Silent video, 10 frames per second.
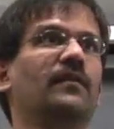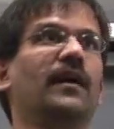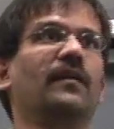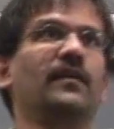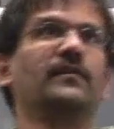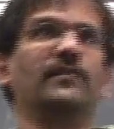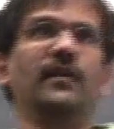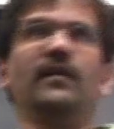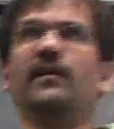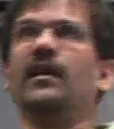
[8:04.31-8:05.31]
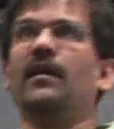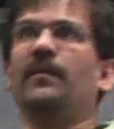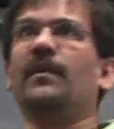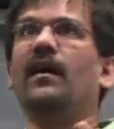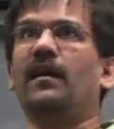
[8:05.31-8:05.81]
rather than saying it'll
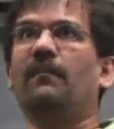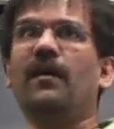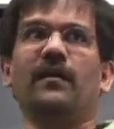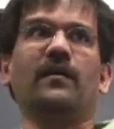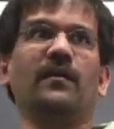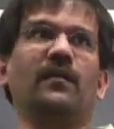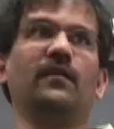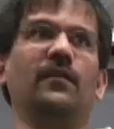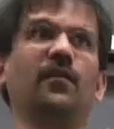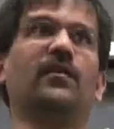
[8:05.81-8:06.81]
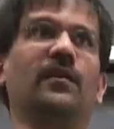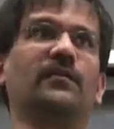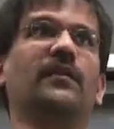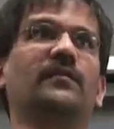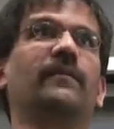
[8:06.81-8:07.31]
be at byte
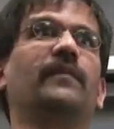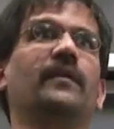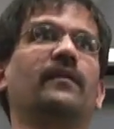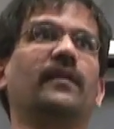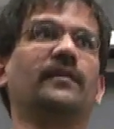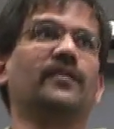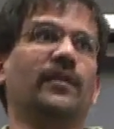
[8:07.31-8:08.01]
2000 or something, right?